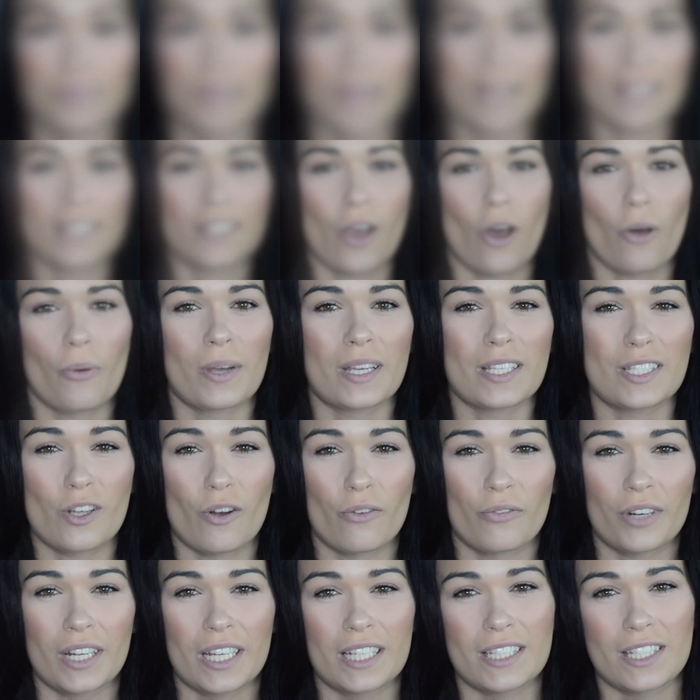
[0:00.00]
As always,
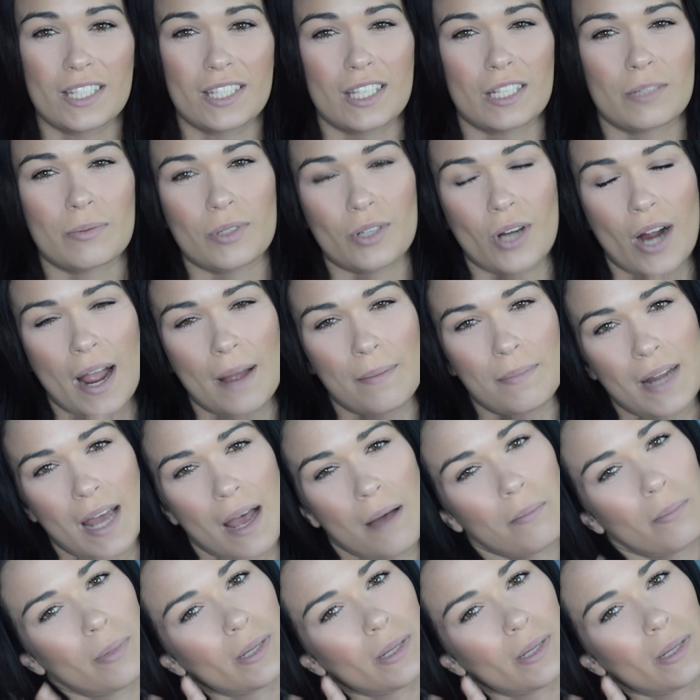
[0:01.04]
don't forget to subscribe down